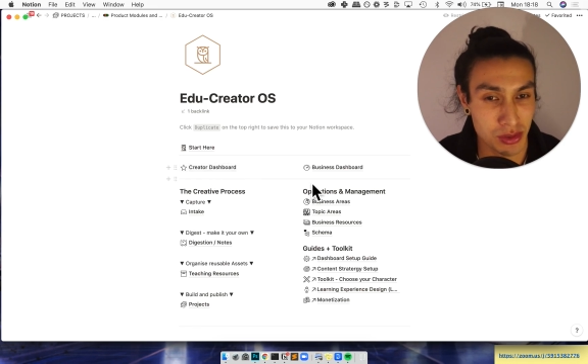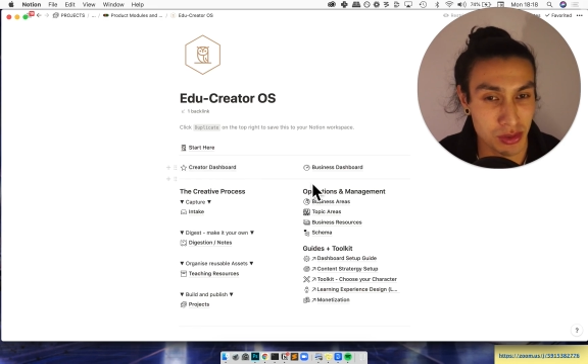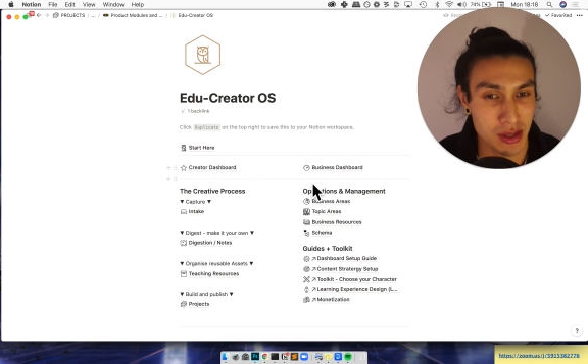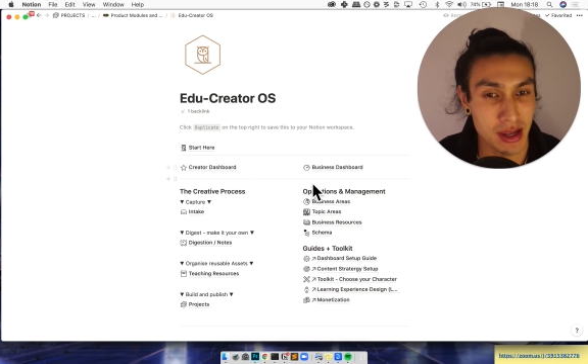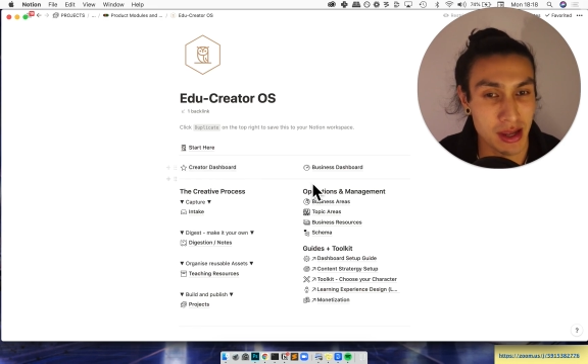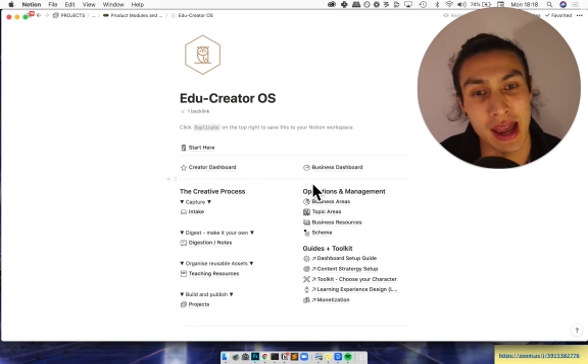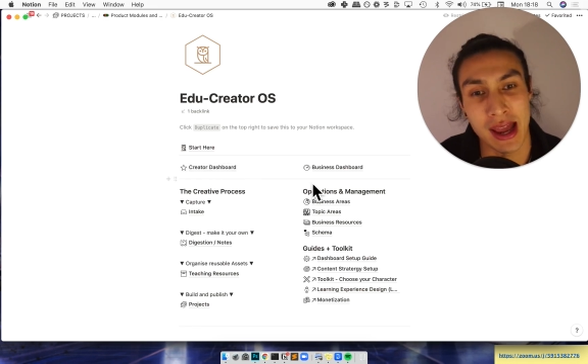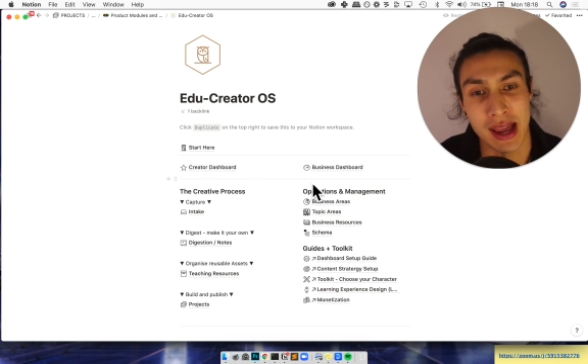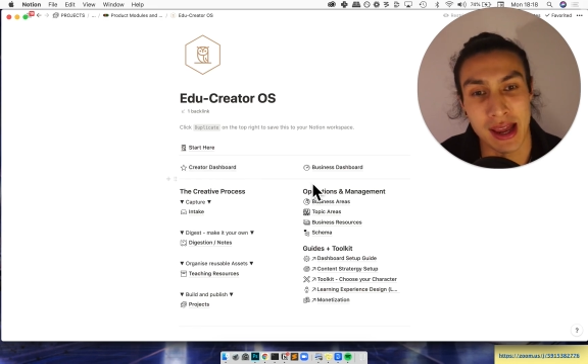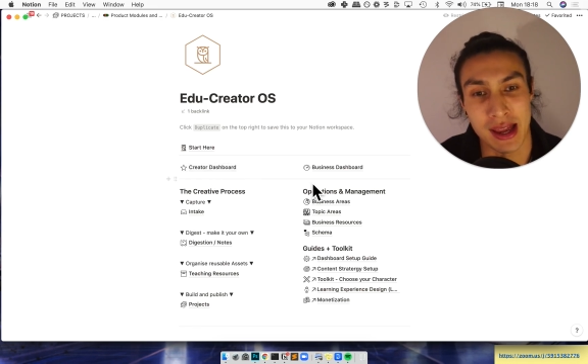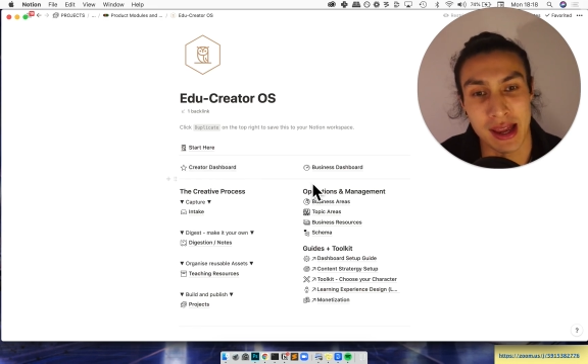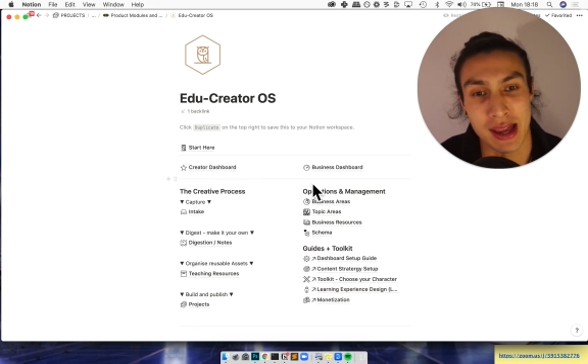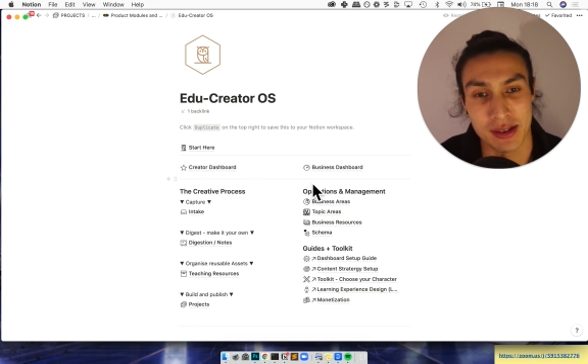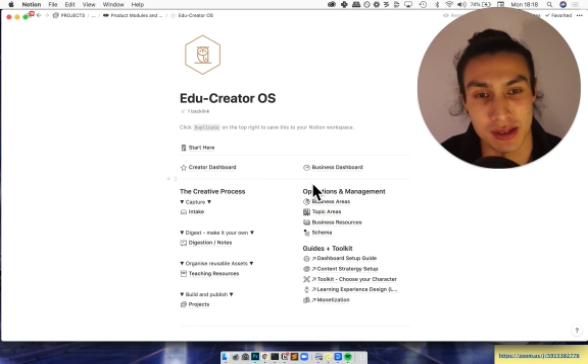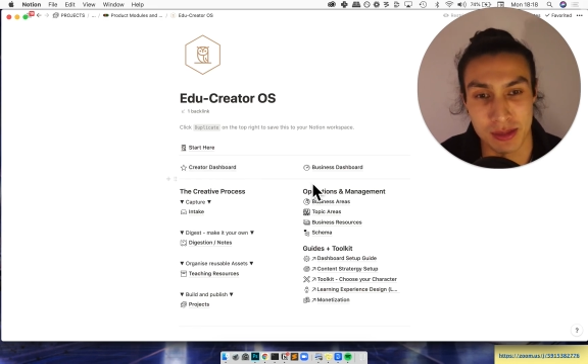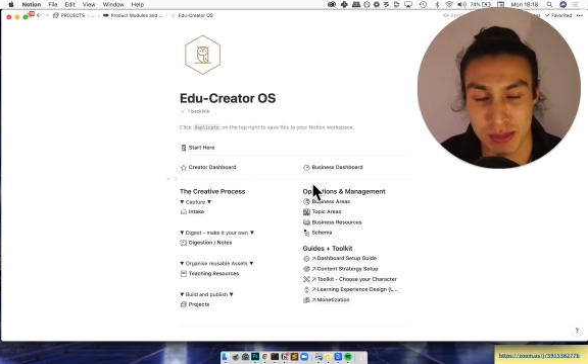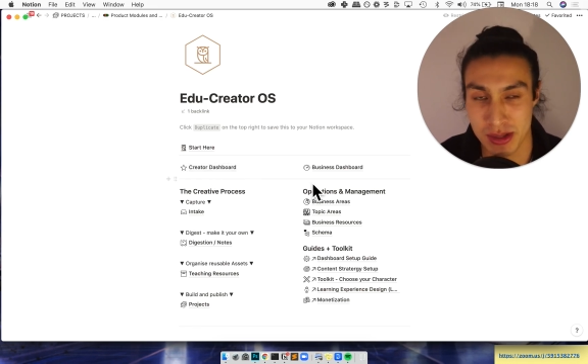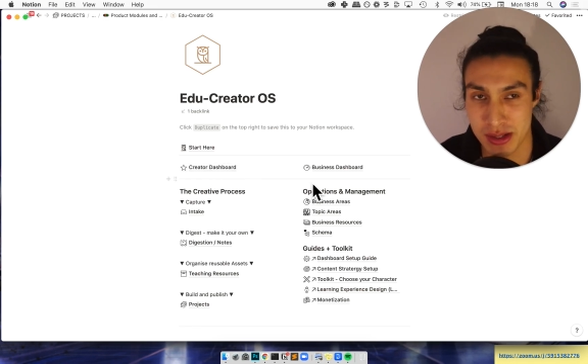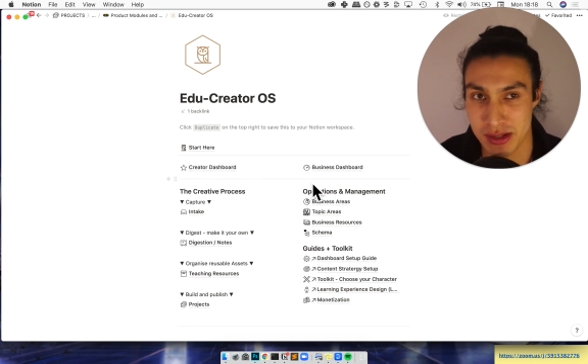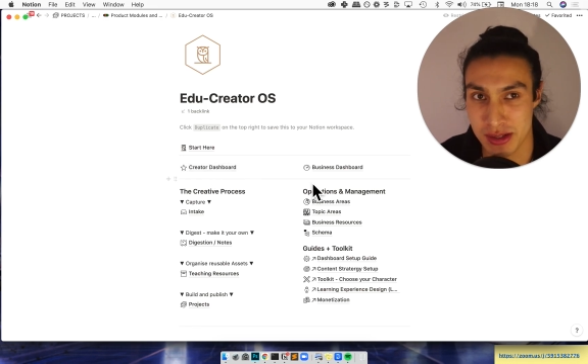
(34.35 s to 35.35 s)
and the
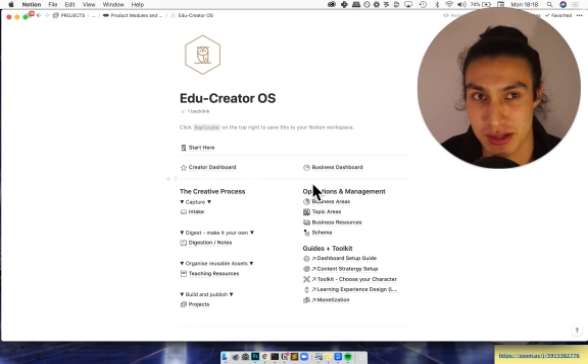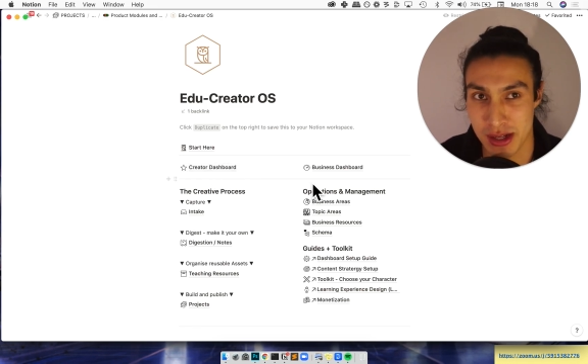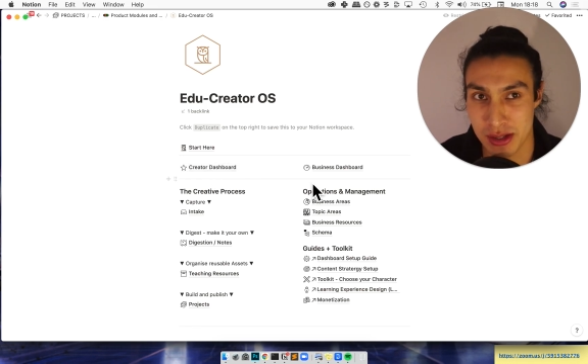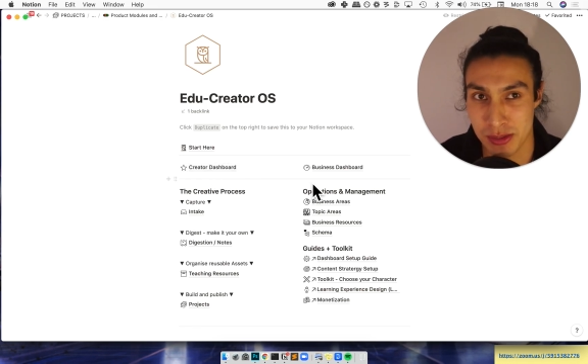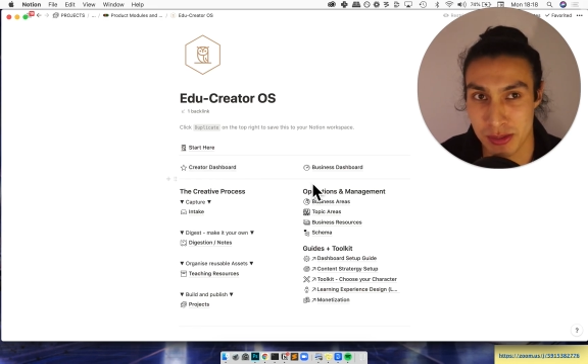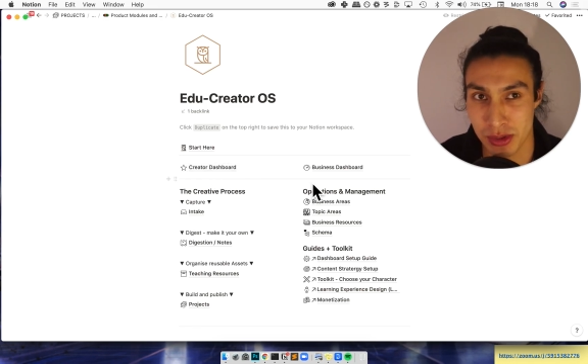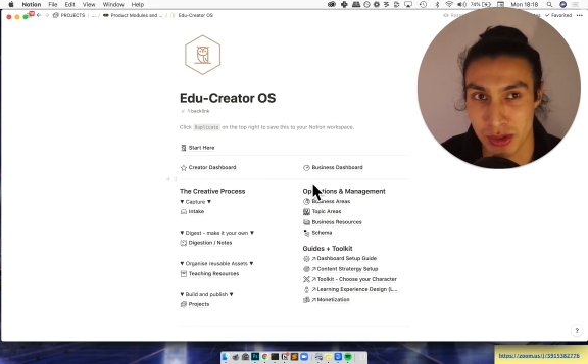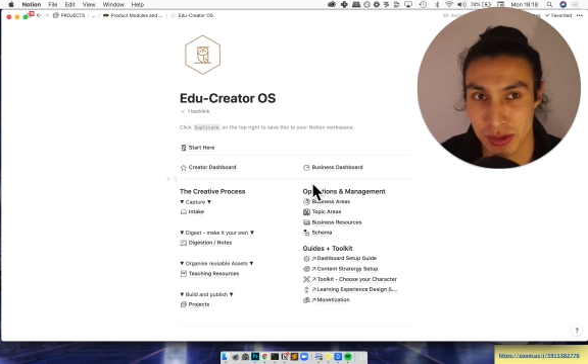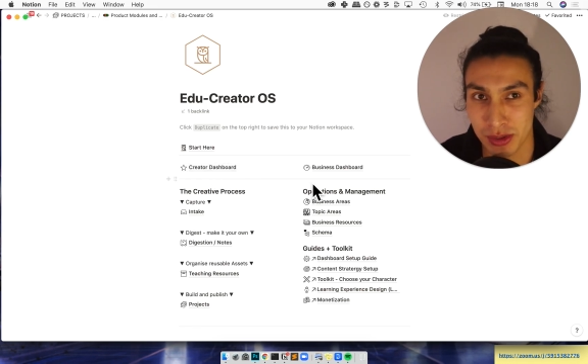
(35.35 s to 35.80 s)
business dashboard.